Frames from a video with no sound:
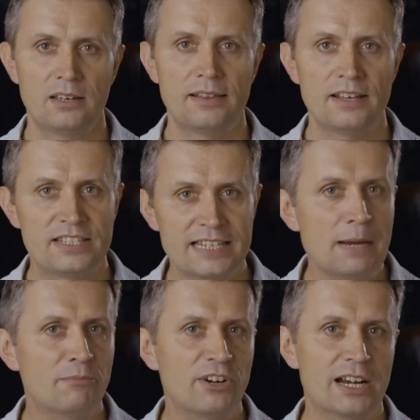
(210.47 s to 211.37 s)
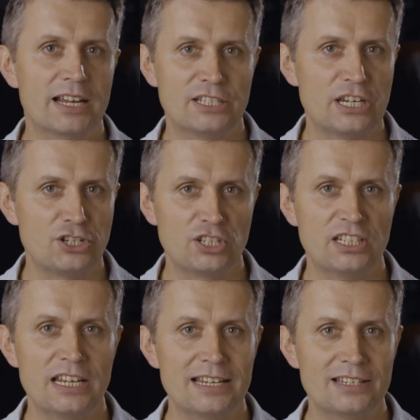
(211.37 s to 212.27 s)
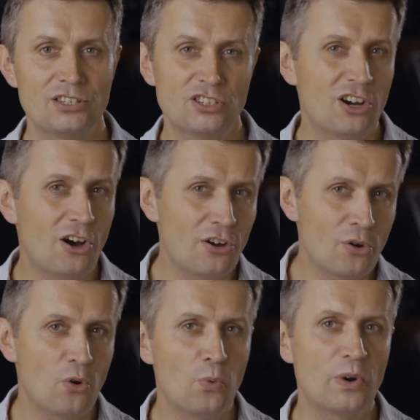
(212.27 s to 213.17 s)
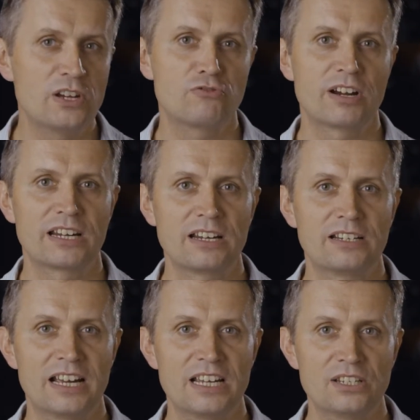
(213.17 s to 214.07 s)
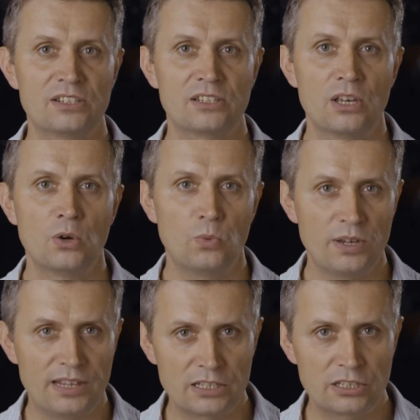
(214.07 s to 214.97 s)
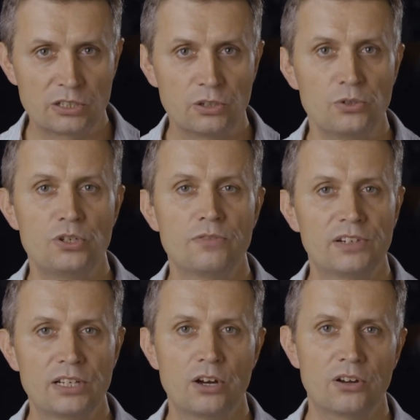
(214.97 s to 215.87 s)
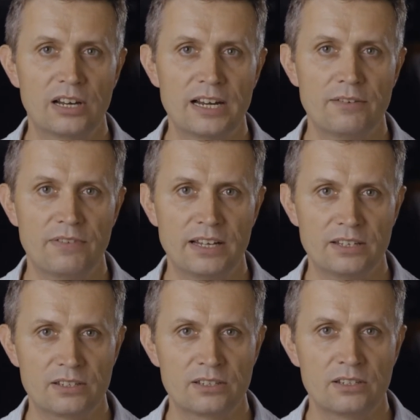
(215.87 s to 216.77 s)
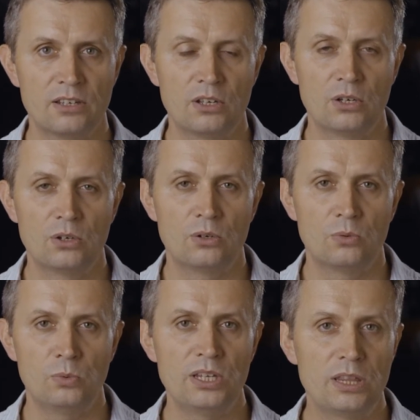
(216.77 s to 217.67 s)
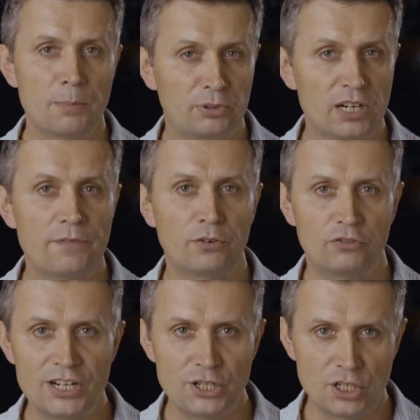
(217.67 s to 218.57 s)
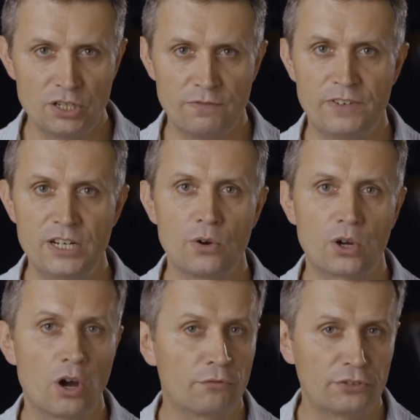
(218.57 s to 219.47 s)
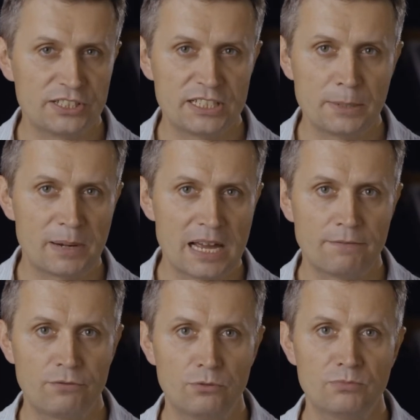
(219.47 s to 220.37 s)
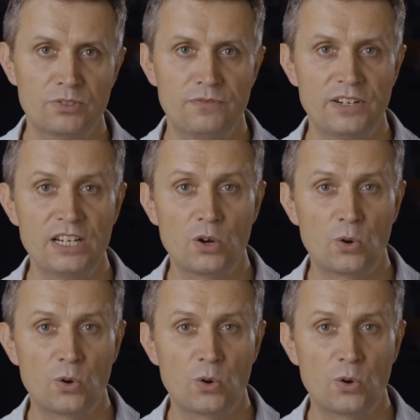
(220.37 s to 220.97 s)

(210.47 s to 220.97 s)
The same realization is not always recognized with exclusively online events. With the proliferation of video conferencing platforms, video